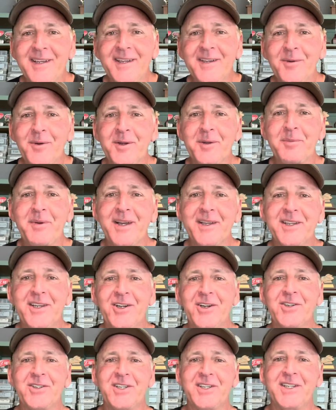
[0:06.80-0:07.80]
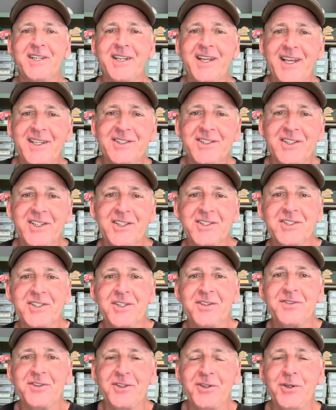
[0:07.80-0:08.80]
Welcome back here to today's edition
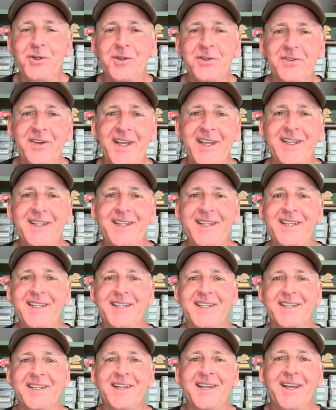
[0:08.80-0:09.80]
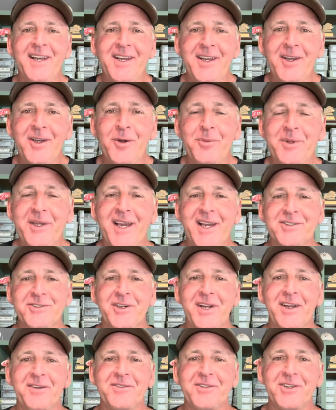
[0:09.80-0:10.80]
of Intuitive Angling, and hope you guys
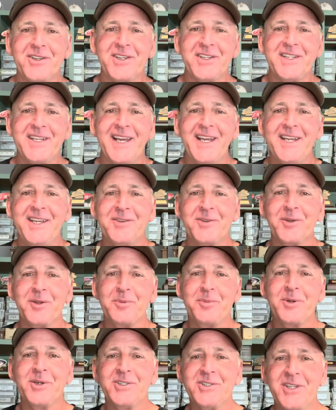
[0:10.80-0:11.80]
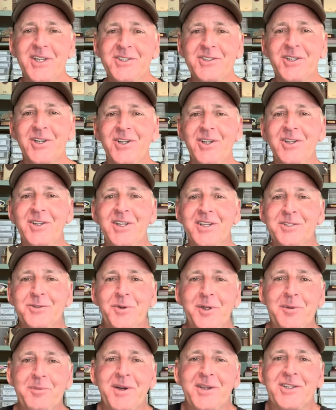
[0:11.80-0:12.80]
are having a good day and really appreciate y'all
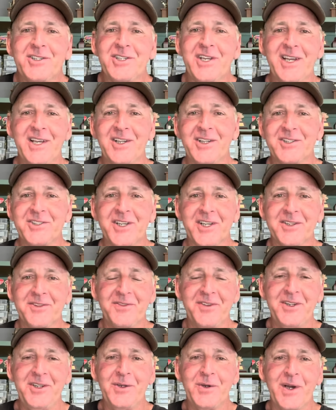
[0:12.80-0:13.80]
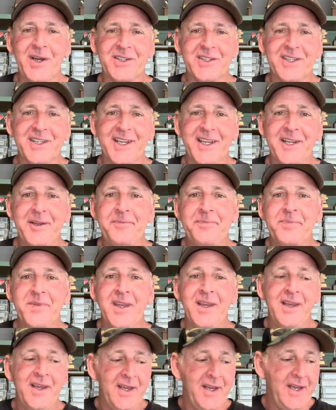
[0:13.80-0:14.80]
swinging by the channel to check the video out today.
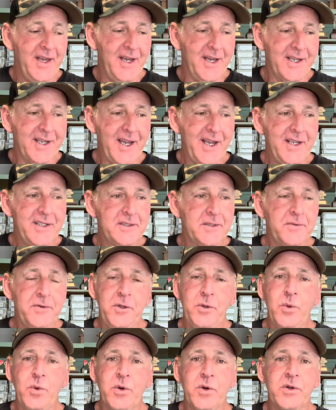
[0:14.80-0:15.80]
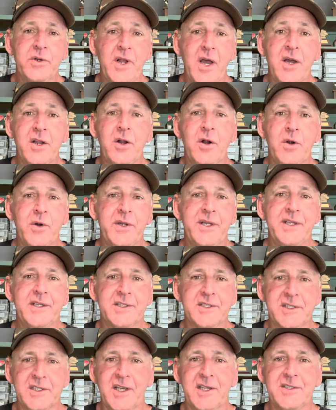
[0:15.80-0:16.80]
Guys, if you were not already
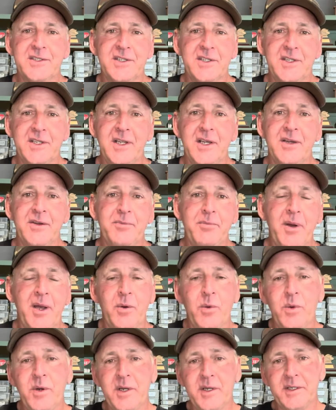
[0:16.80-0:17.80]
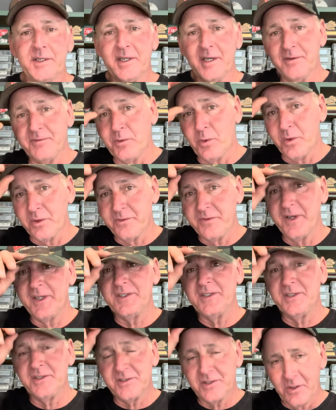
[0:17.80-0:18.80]
disgusted enough by what
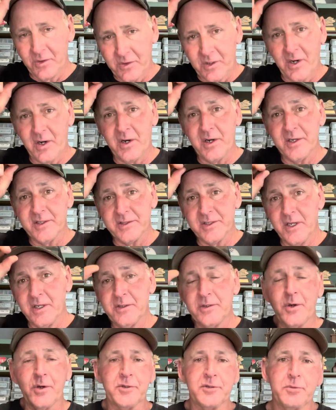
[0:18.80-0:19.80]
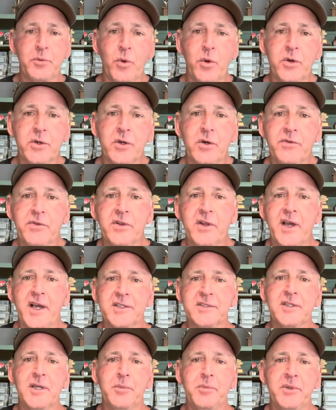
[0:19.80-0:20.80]
forward-facing sonar has done to our sport over the
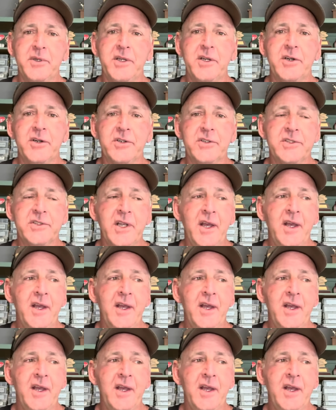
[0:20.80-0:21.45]
last couple of years,